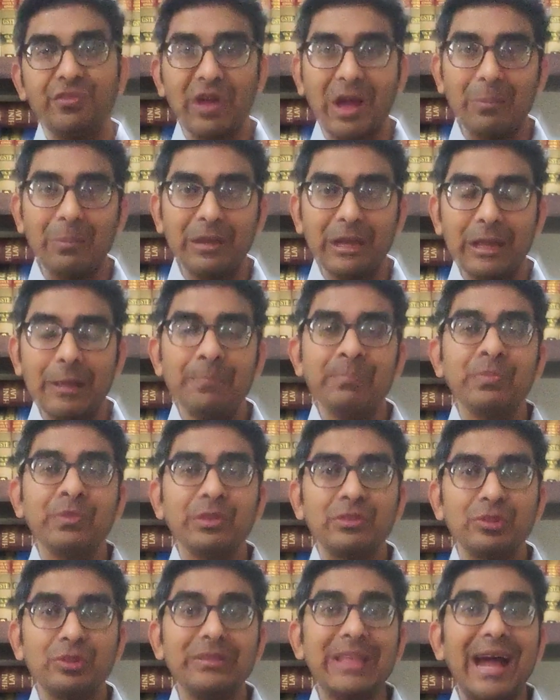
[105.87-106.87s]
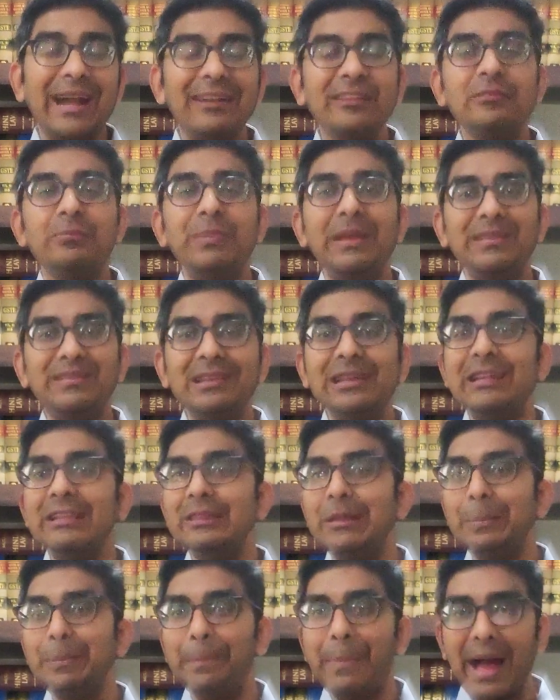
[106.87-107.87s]
family. So that is
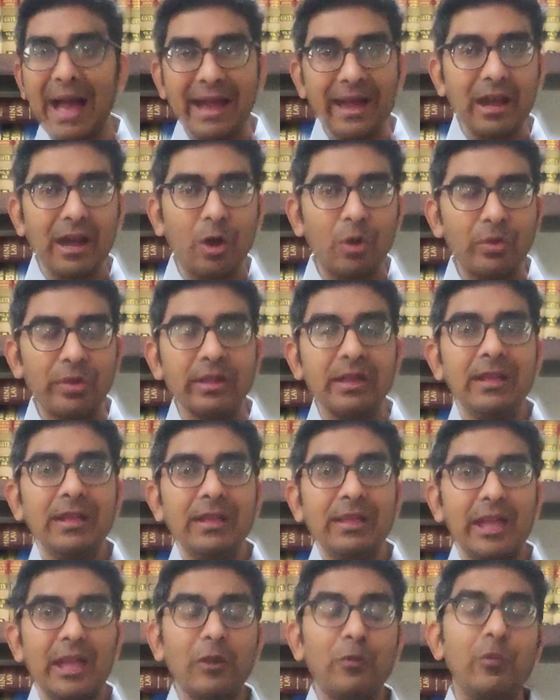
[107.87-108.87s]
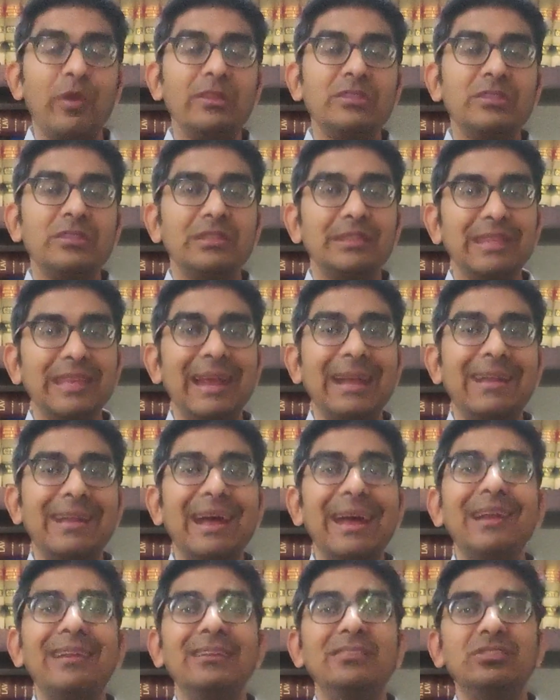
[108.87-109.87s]
basically the background in which the
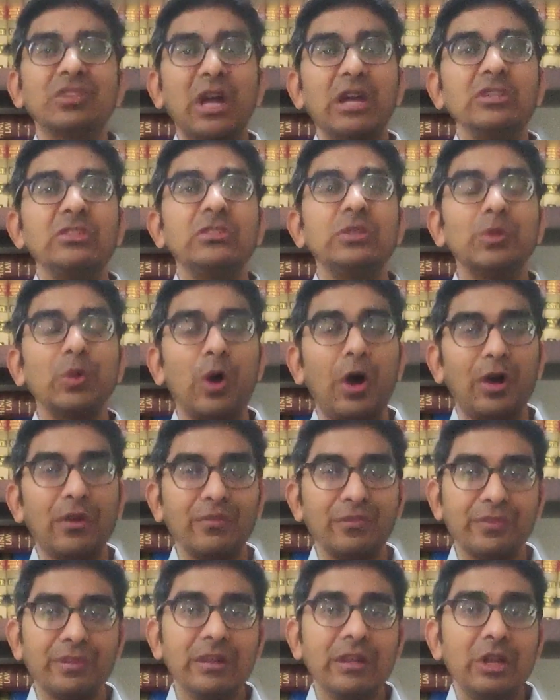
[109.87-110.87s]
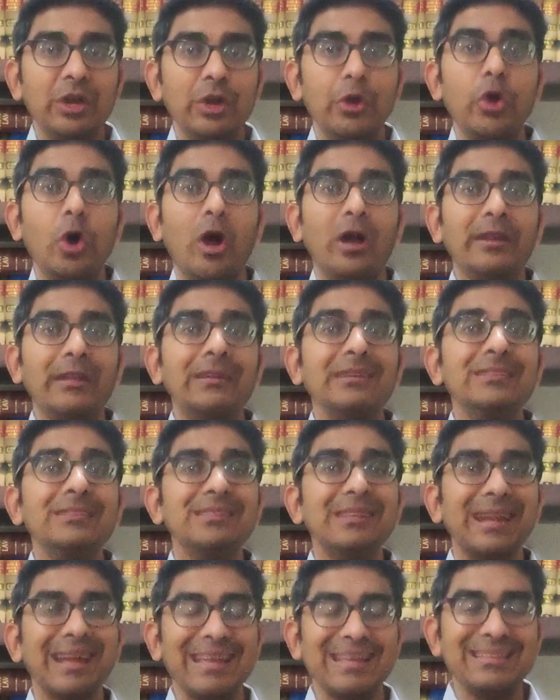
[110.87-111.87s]
entire discussion of
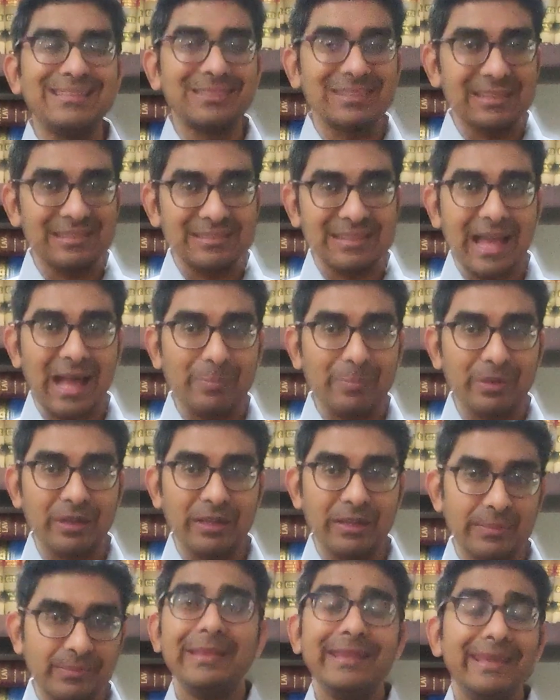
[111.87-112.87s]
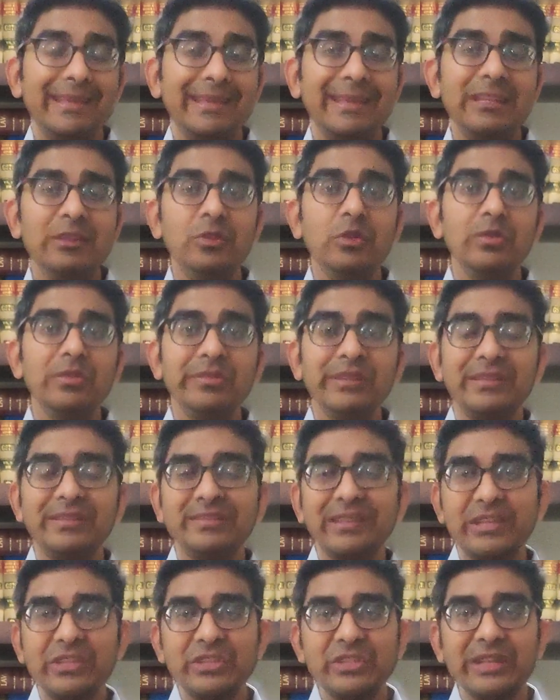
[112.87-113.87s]
daughter's rights is happening. The Hindu
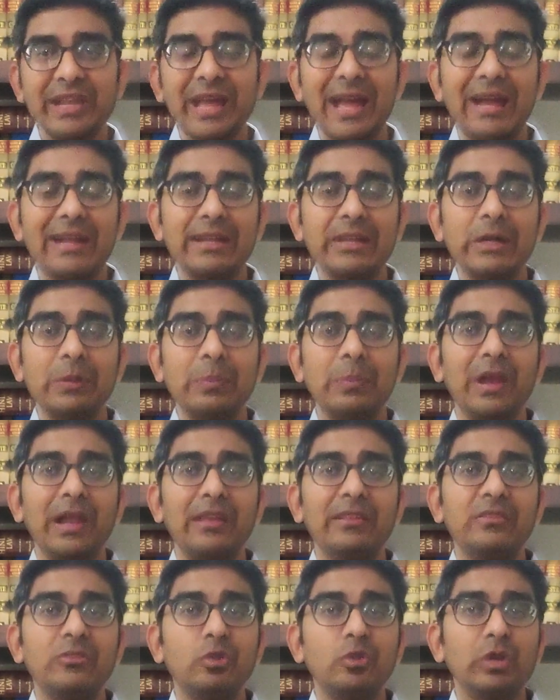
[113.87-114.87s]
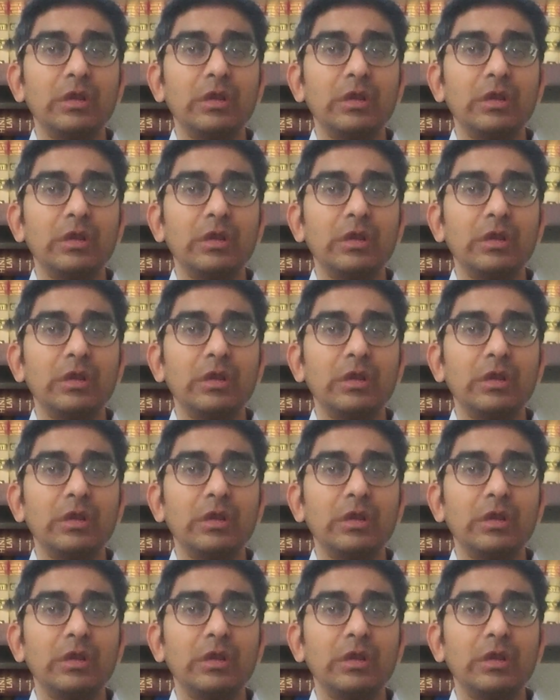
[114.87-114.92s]
Succession Act applies